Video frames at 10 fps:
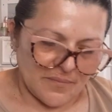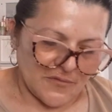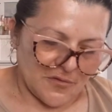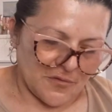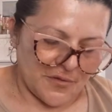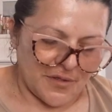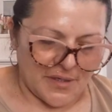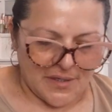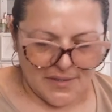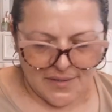Oh
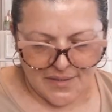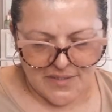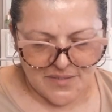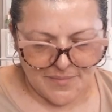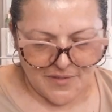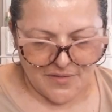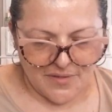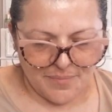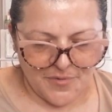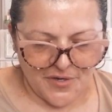yeah, I can smell
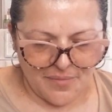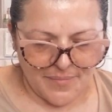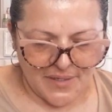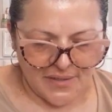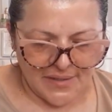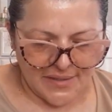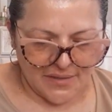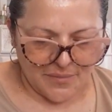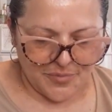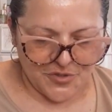the bergamot
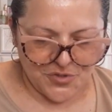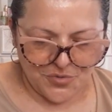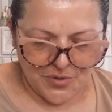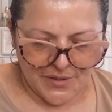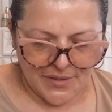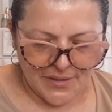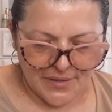and the patchouli.